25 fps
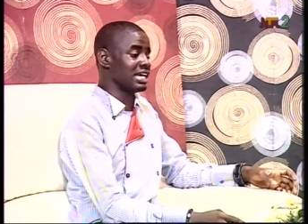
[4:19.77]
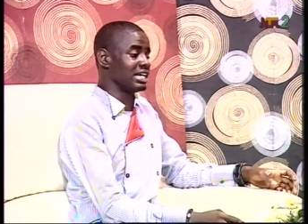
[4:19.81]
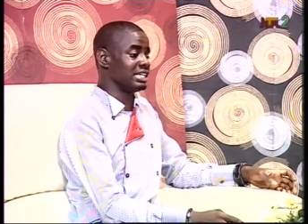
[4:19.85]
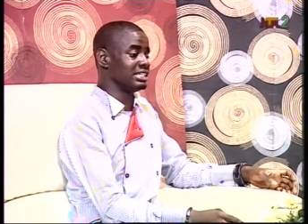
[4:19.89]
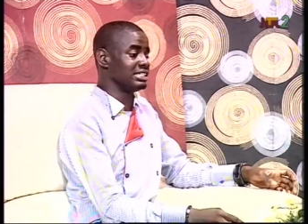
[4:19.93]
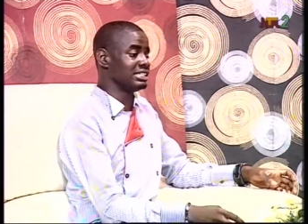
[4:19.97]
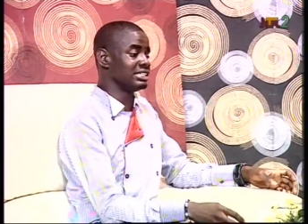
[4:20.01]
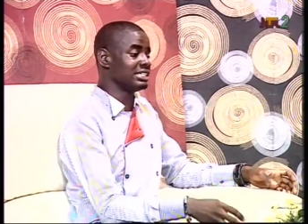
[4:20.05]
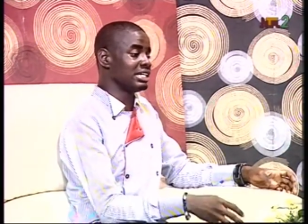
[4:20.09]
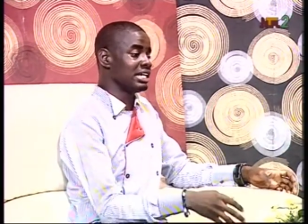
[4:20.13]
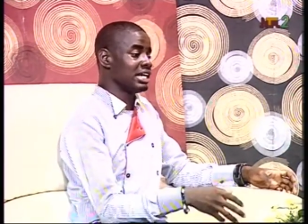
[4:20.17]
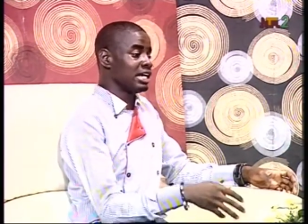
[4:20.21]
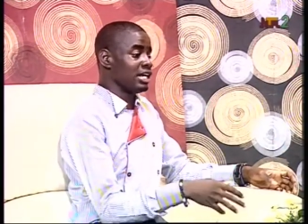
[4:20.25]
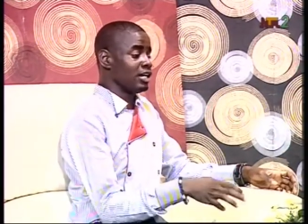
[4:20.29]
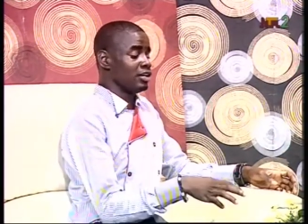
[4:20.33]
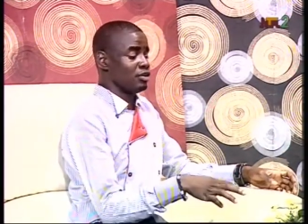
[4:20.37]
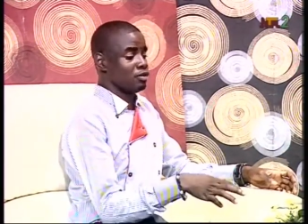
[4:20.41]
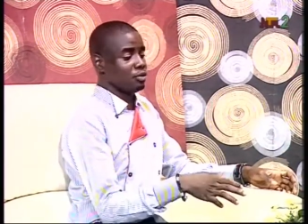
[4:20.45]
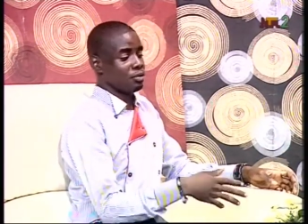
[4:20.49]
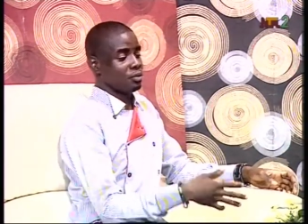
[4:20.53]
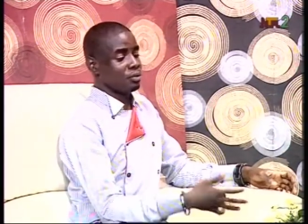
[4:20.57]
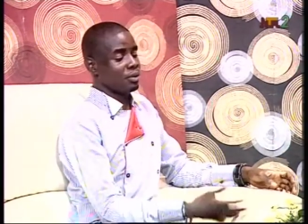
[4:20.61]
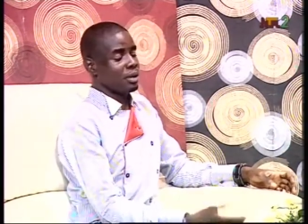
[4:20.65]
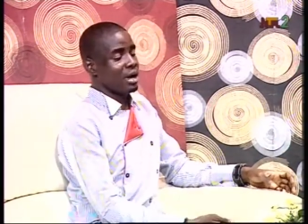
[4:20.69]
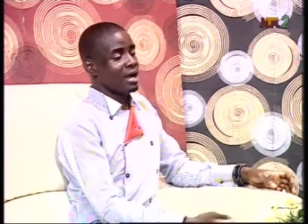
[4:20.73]
And you
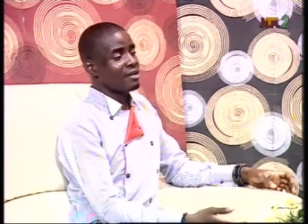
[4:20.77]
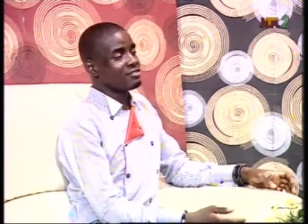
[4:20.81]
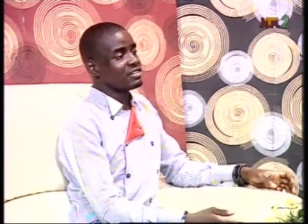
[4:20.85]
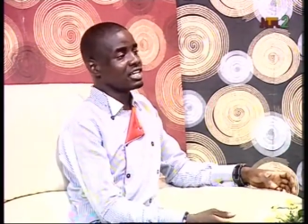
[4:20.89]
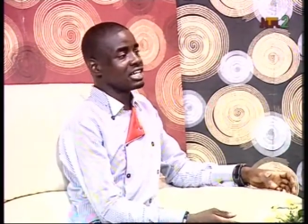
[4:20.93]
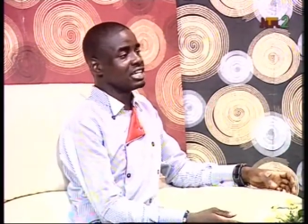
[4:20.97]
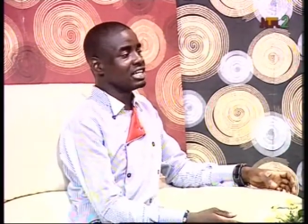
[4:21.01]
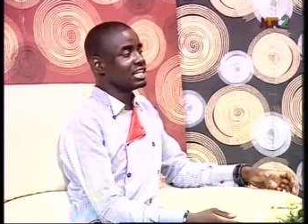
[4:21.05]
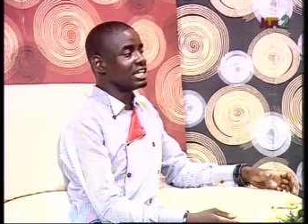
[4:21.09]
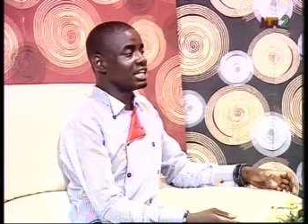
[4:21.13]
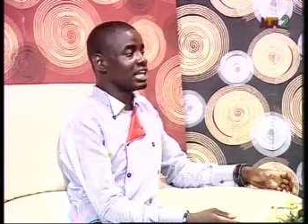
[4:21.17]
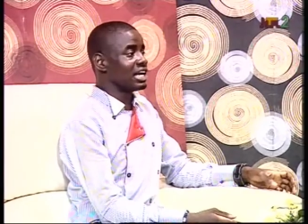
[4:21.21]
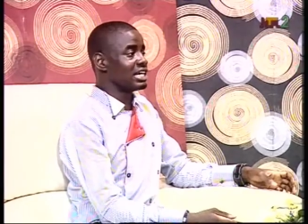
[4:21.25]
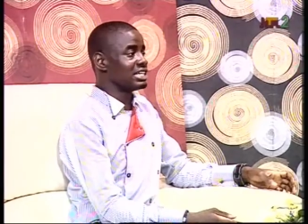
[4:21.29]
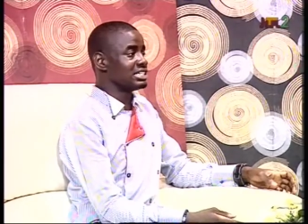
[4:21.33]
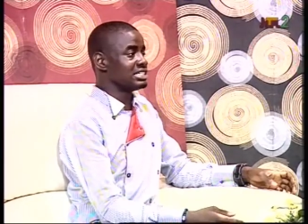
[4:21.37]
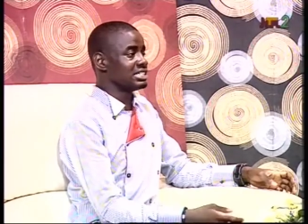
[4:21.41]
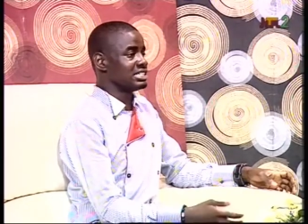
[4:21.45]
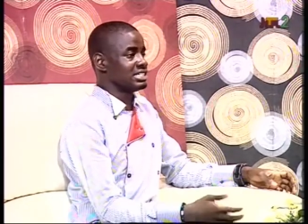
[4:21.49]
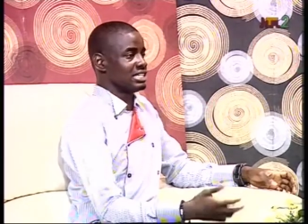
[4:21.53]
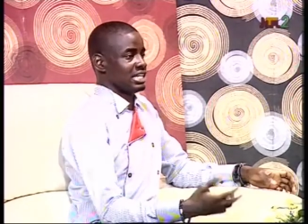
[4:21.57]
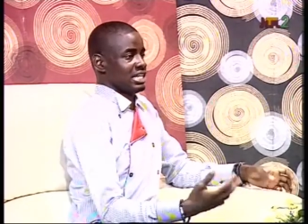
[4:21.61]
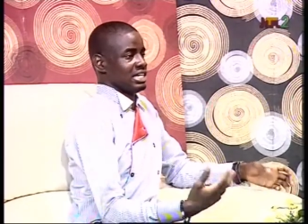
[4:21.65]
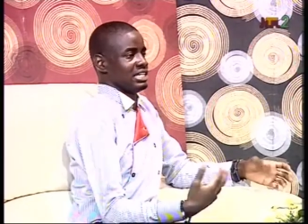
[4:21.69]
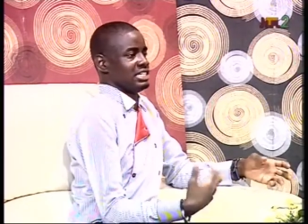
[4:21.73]
know, after the
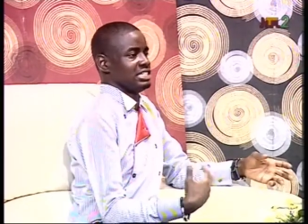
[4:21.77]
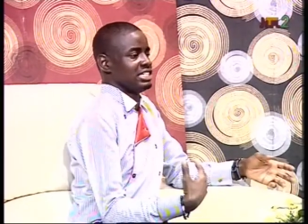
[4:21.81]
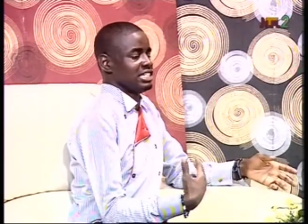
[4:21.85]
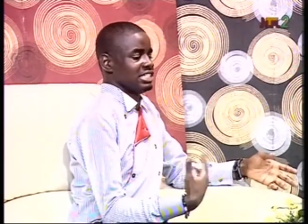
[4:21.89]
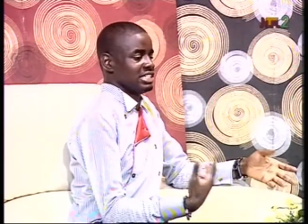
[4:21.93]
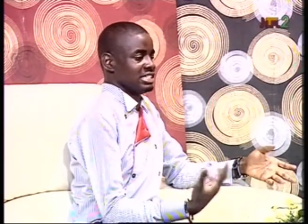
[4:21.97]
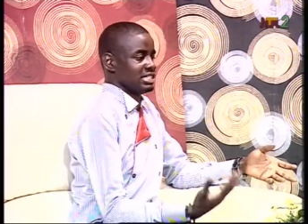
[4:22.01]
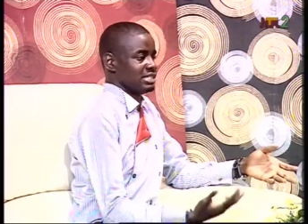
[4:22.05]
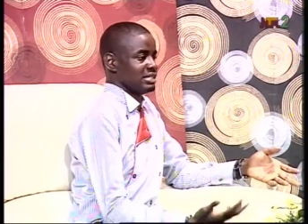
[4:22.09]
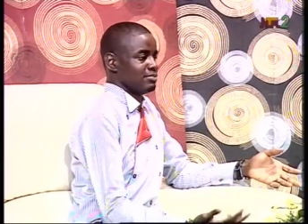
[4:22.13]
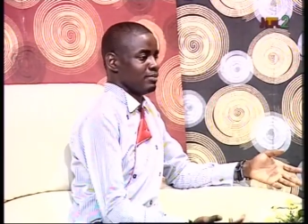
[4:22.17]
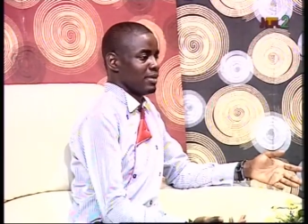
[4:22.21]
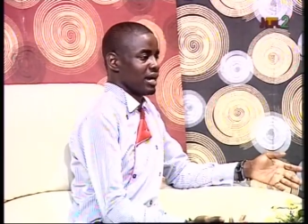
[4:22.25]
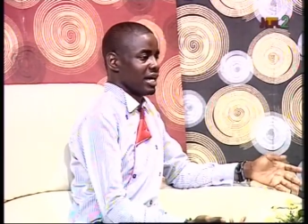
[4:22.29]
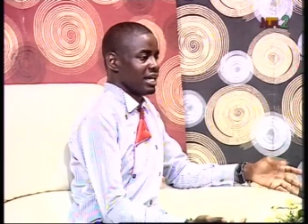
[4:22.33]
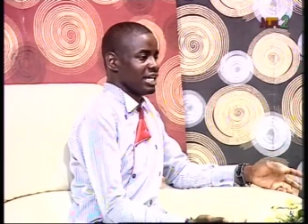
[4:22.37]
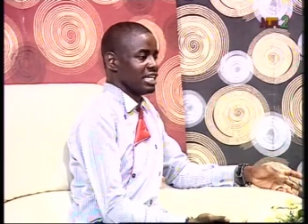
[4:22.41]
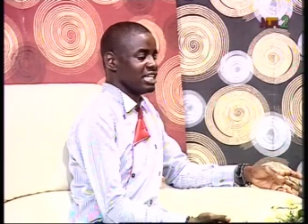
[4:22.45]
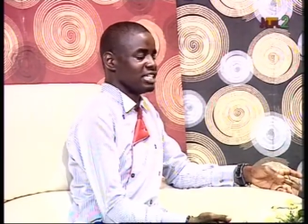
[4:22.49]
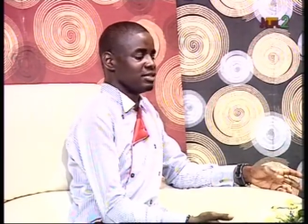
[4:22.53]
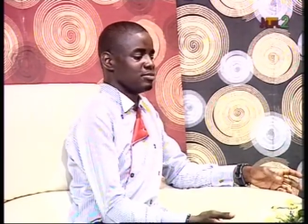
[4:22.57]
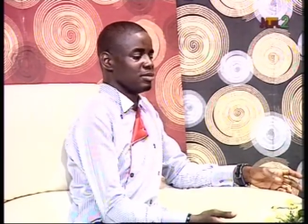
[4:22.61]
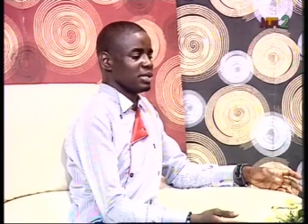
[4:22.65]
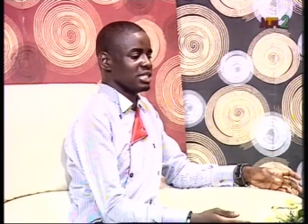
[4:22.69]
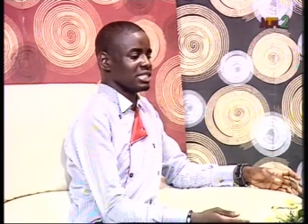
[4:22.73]
class, uh, she's my
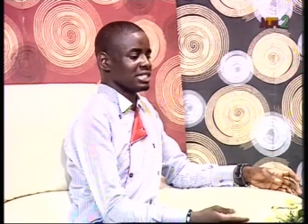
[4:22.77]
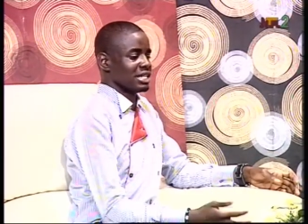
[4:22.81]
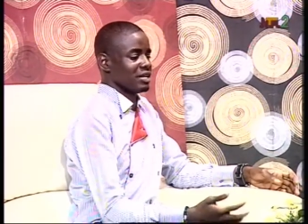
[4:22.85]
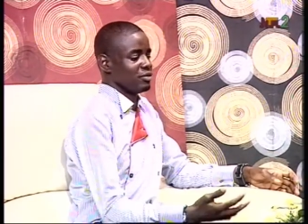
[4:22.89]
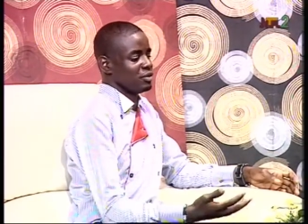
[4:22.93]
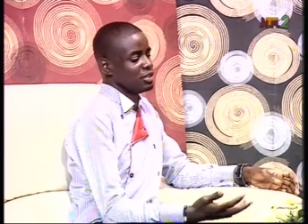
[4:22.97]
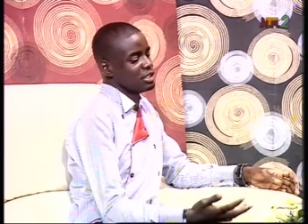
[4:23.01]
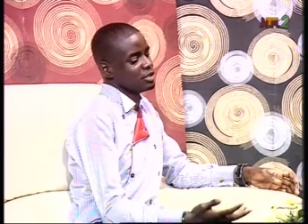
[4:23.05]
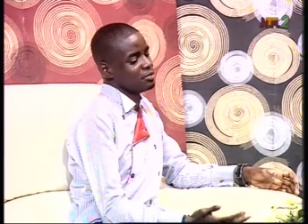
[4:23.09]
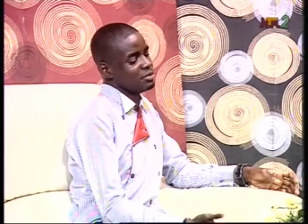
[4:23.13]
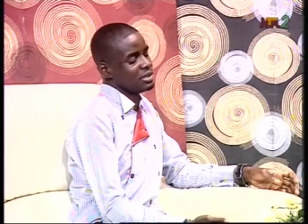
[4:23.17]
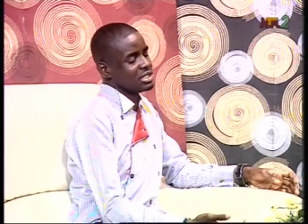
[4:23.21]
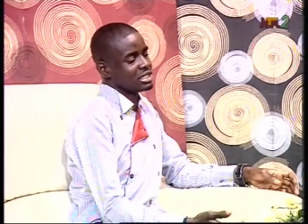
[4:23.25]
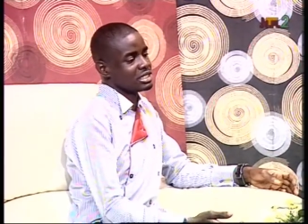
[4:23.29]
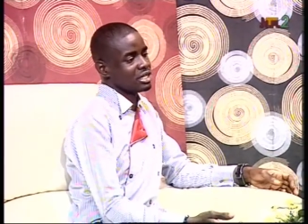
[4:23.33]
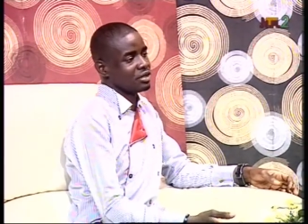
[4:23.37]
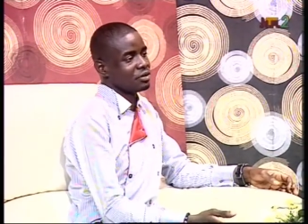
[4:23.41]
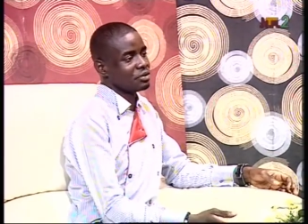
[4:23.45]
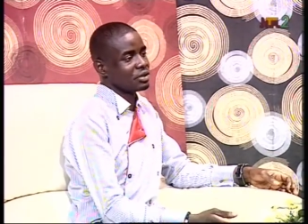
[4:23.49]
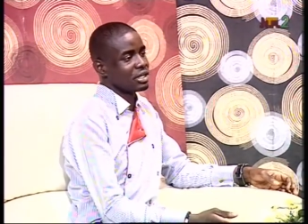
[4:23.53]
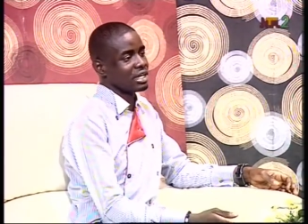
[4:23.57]
age mate. I went to meet her.